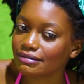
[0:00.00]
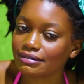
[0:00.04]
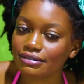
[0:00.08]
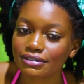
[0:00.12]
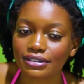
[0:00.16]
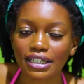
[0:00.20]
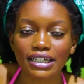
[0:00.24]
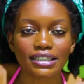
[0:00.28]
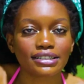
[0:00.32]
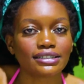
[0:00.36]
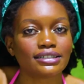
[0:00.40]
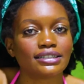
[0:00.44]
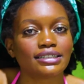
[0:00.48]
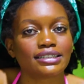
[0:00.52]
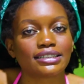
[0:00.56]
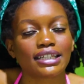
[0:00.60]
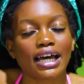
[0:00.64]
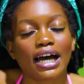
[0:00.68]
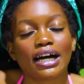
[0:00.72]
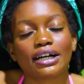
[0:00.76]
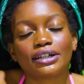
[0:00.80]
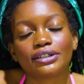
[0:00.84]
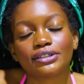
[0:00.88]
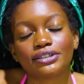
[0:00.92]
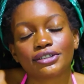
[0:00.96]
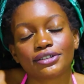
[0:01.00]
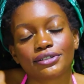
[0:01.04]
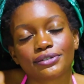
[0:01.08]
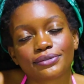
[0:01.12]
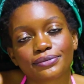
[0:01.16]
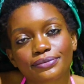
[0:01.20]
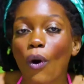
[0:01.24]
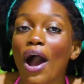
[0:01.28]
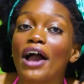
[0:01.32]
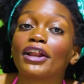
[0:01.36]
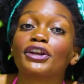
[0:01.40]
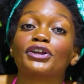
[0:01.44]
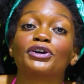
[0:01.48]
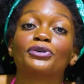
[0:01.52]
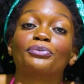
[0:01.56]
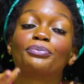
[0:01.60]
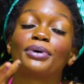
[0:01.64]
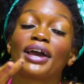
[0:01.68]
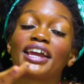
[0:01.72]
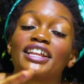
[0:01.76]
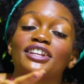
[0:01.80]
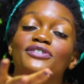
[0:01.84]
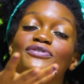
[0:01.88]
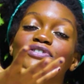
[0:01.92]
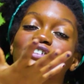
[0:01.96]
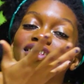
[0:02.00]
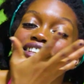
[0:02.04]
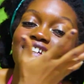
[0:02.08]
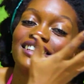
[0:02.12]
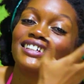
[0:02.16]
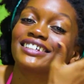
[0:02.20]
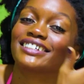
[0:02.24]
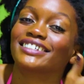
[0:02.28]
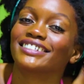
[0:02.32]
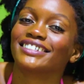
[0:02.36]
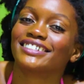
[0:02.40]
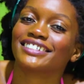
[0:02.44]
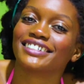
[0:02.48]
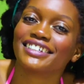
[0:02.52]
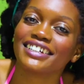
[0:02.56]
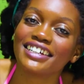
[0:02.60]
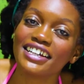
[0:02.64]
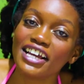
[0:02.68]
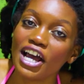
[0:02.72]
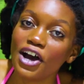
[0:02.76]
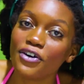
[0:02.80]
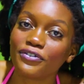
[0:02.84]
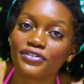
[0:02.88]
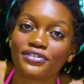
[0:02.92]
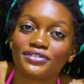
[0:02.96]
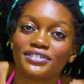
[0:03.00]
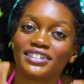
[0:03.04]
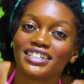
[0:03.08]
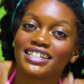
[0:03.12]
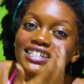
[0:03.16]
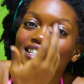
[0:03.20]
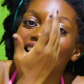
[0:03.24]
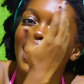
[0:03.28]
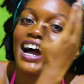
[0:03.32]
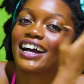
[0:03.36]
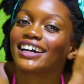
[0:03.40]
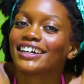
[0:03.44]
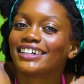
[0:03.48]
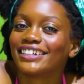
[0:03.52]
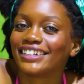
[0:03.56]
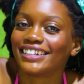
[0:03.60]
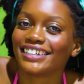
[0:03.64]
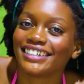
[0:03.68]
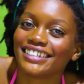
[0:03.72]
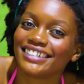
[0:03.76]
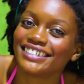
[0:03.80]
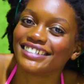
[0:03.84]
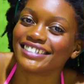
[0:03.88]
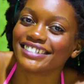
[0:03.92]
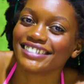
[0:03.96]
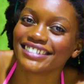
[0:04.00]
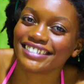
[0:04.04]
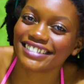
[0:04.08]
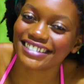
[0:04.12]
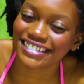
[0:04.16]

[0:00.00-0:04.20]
trying to detangle while you're paid for the for detangling.